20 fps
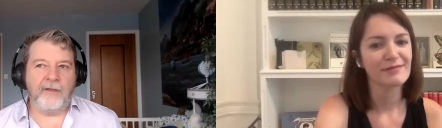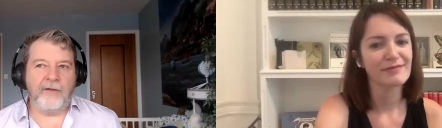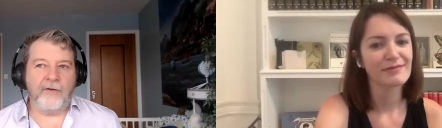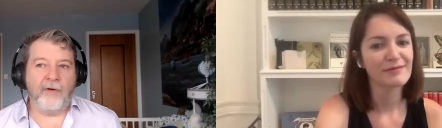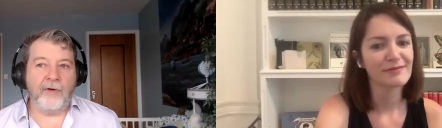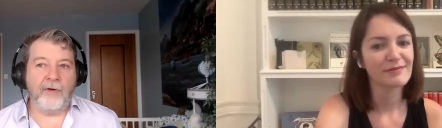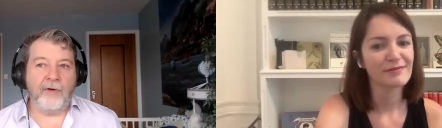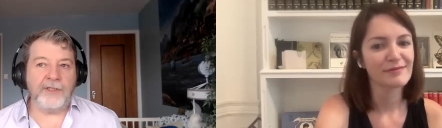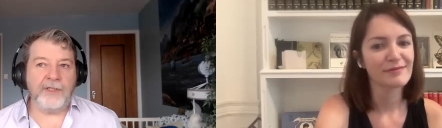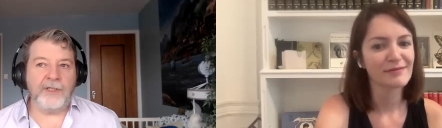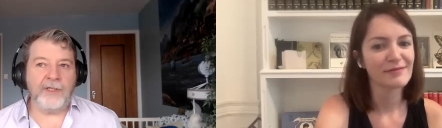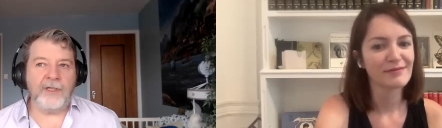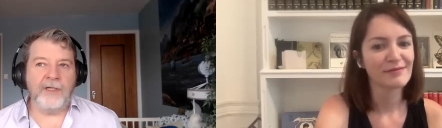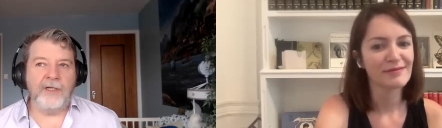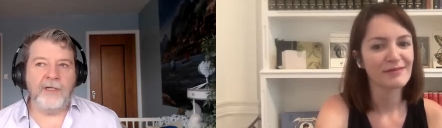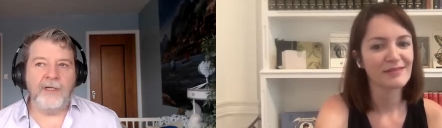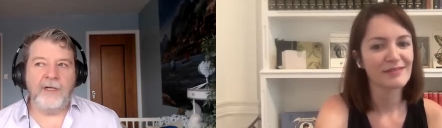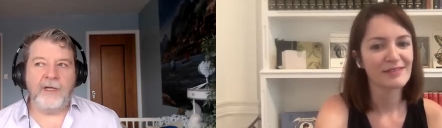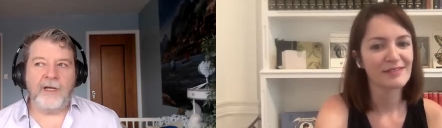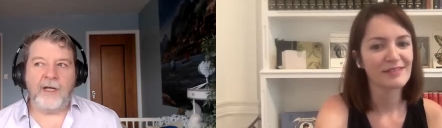Speaker 1: Honestly,
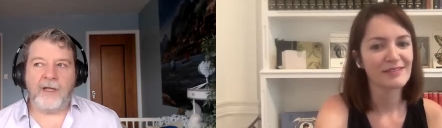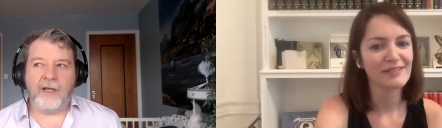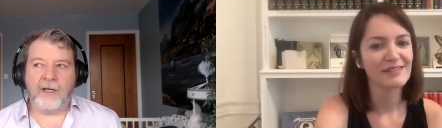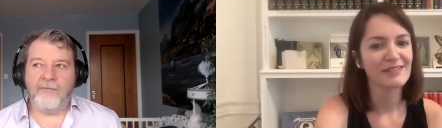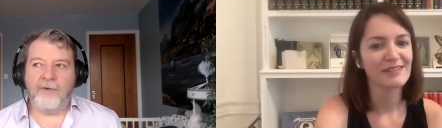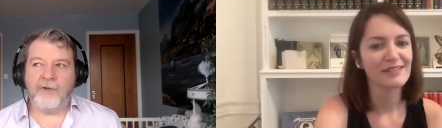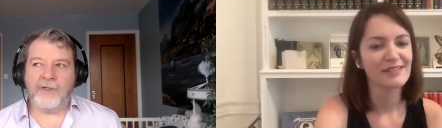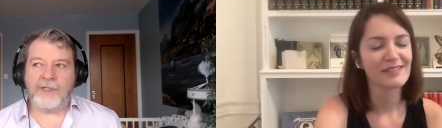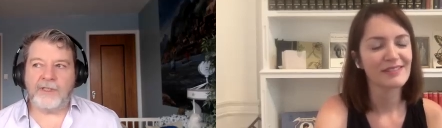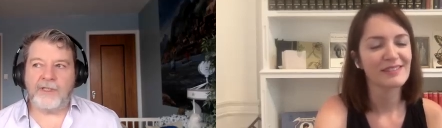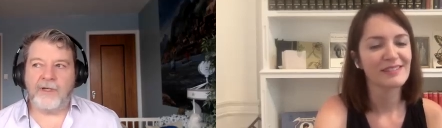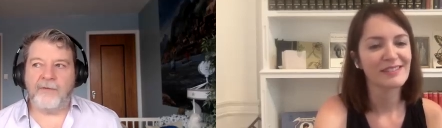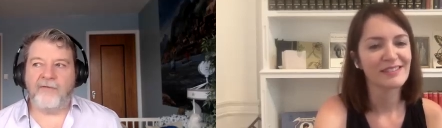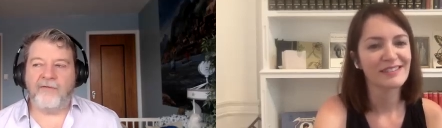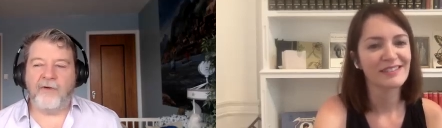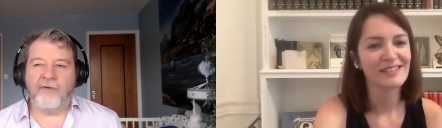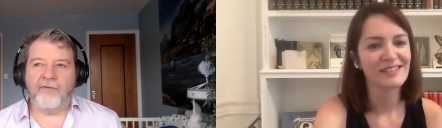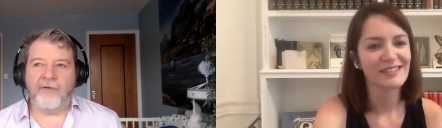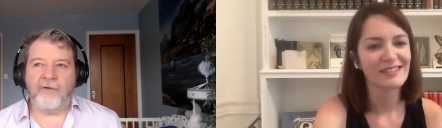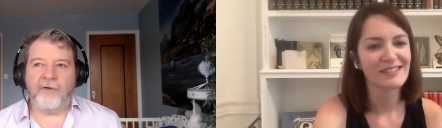I most of the time I
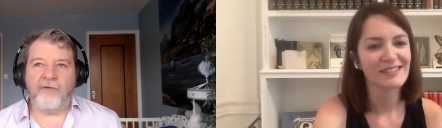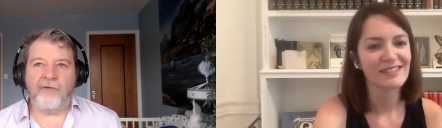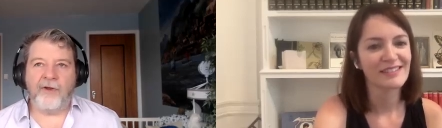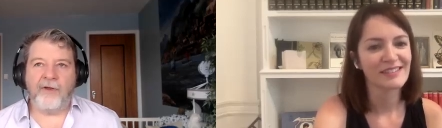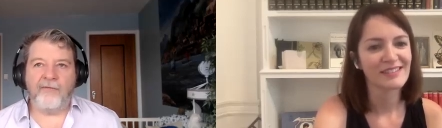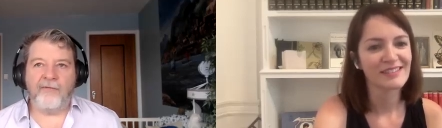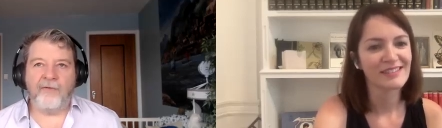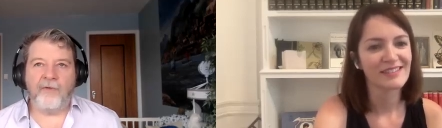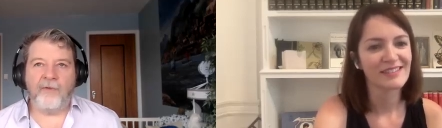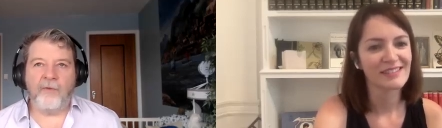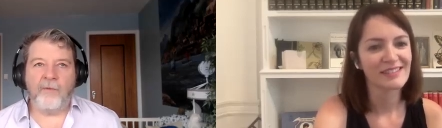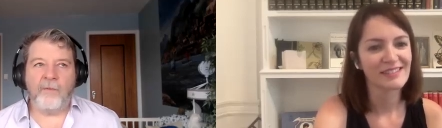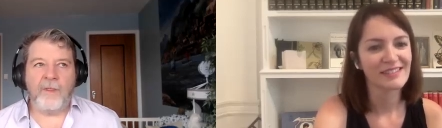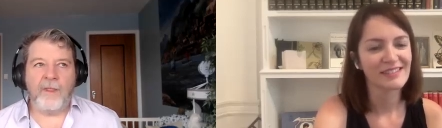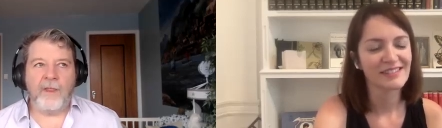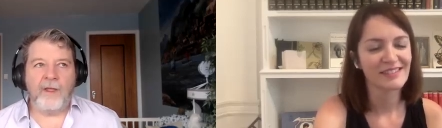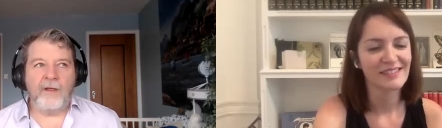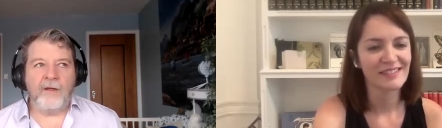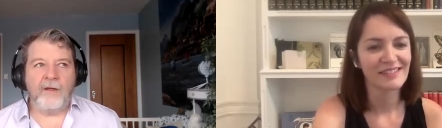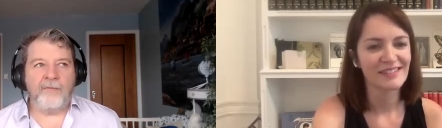felt very grateful
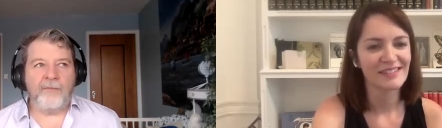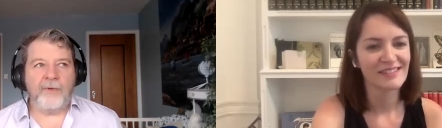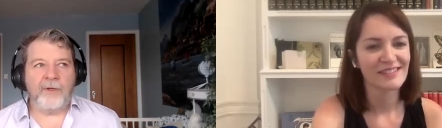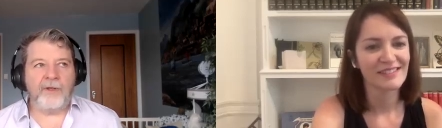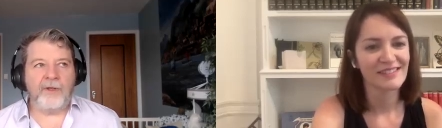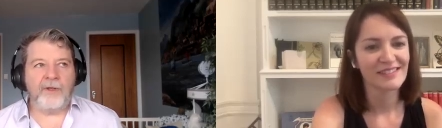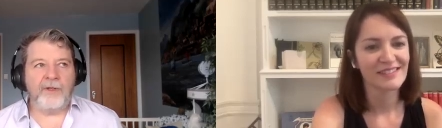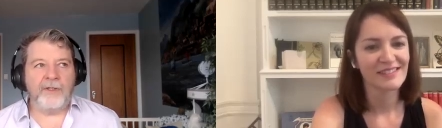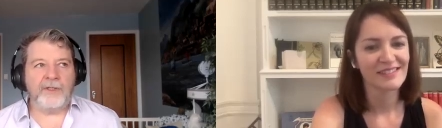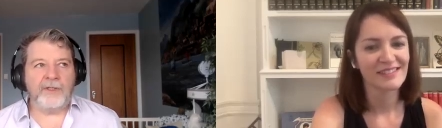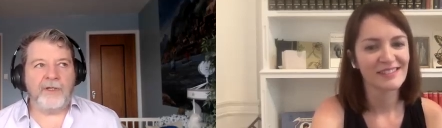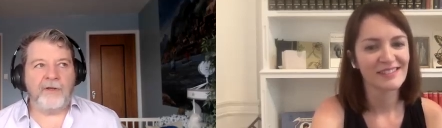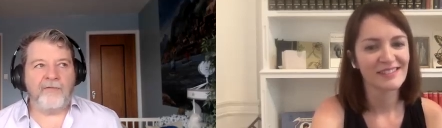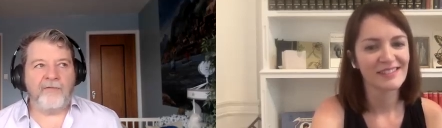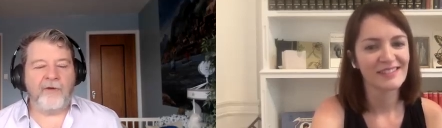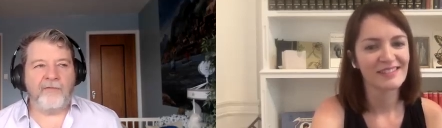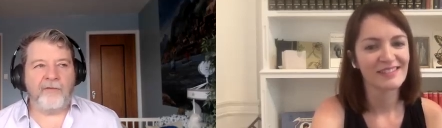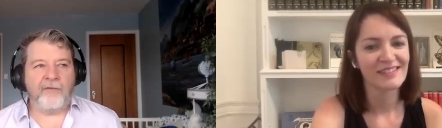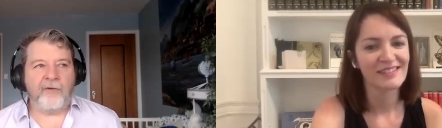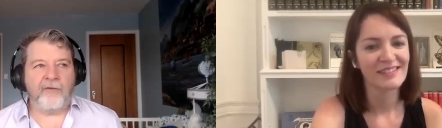because I
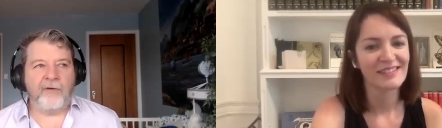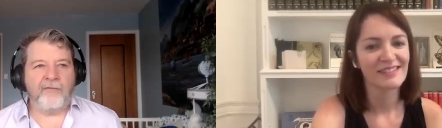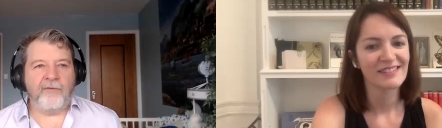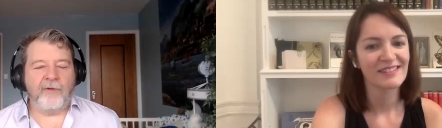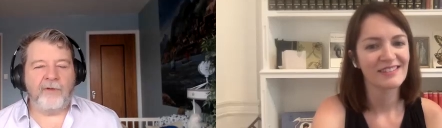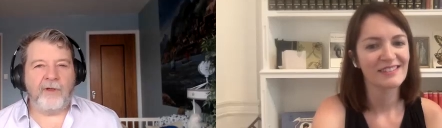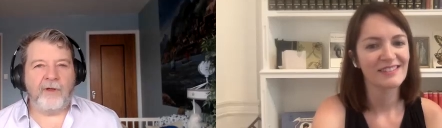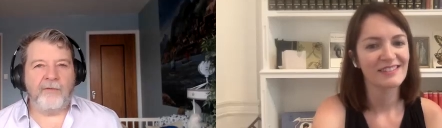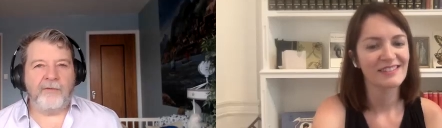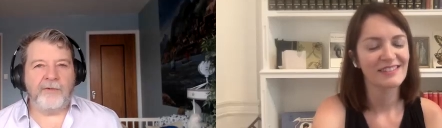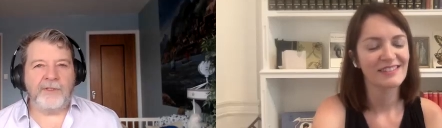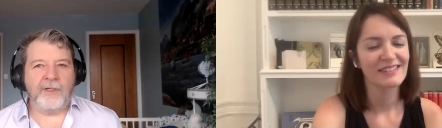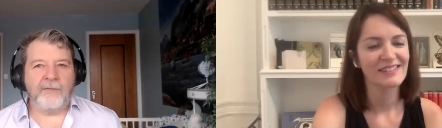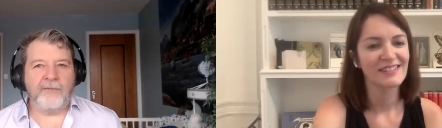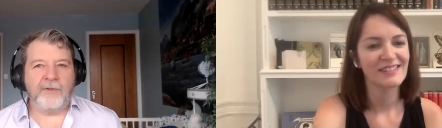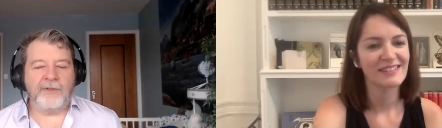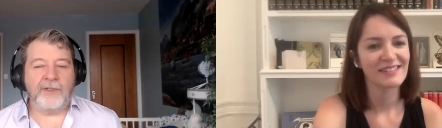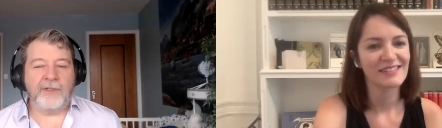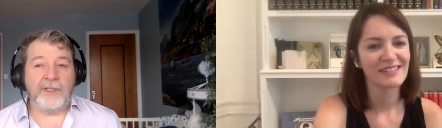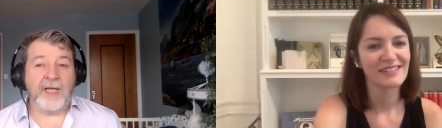felt very grateful that I was
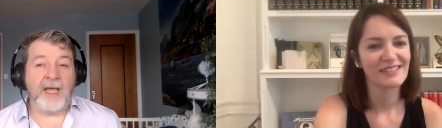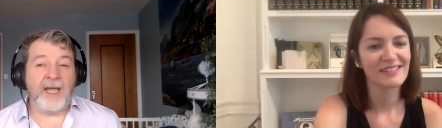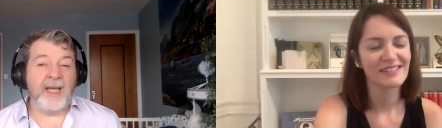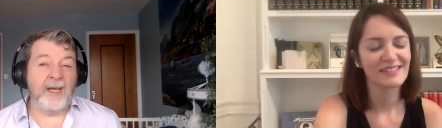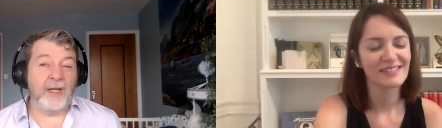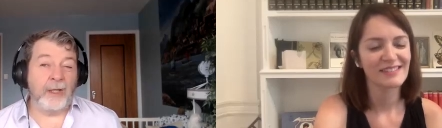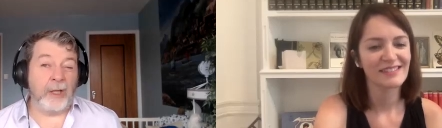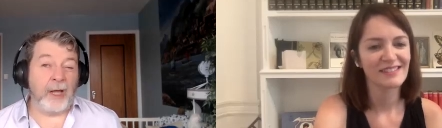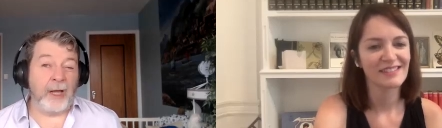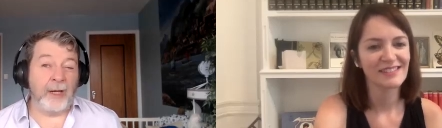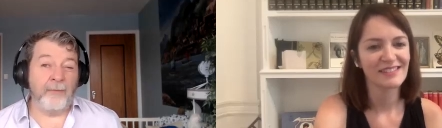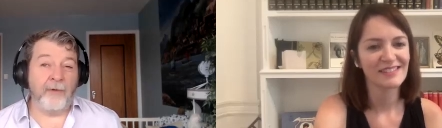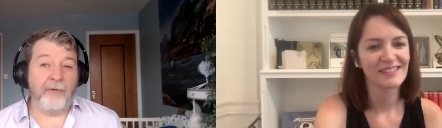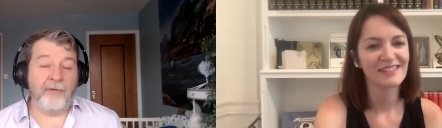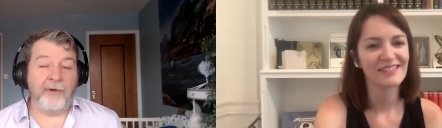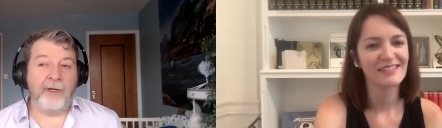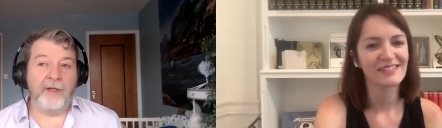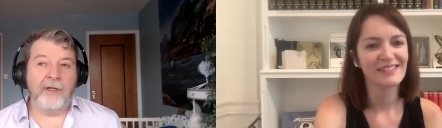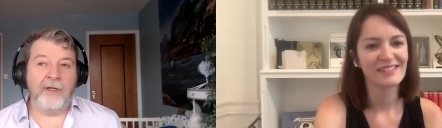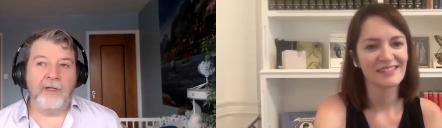able to sit in a
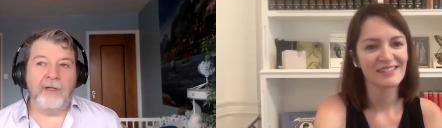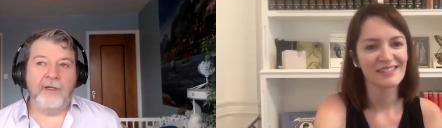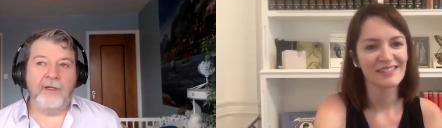library,